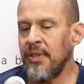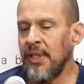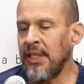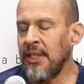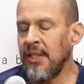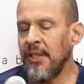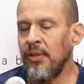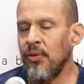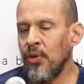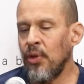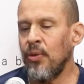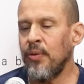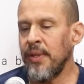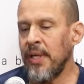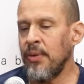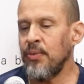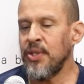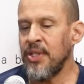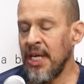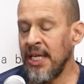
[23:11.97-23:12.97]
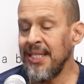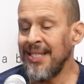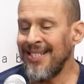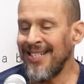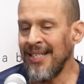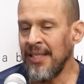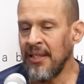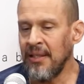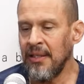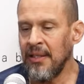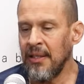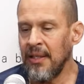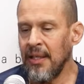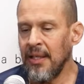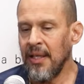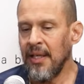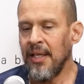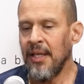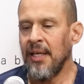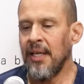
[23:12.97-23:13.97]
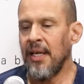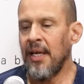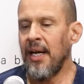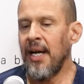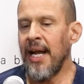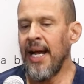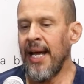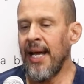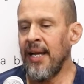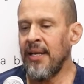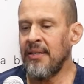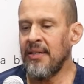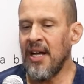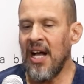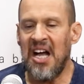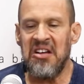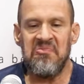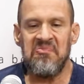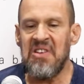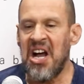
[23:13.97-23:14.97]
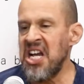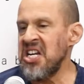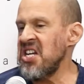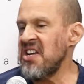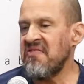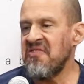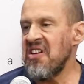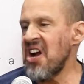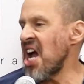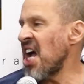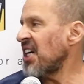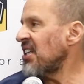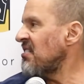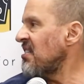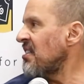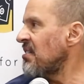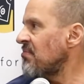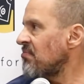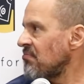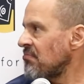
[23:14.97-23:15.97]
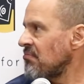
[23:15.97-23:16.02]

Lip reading: leading role when I was 18, and I never acted.